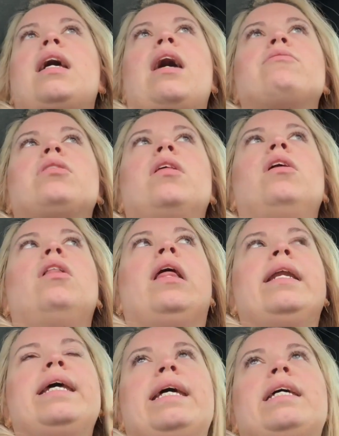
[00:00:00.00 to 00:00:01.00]
I was a little
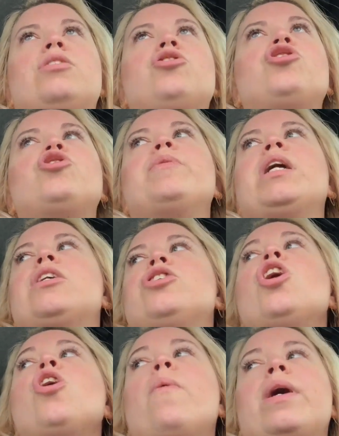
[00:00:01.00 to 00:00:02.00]
unhinged, but not
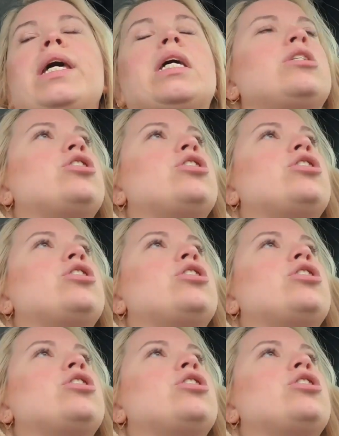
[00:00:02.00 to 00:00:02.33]
too unhinged.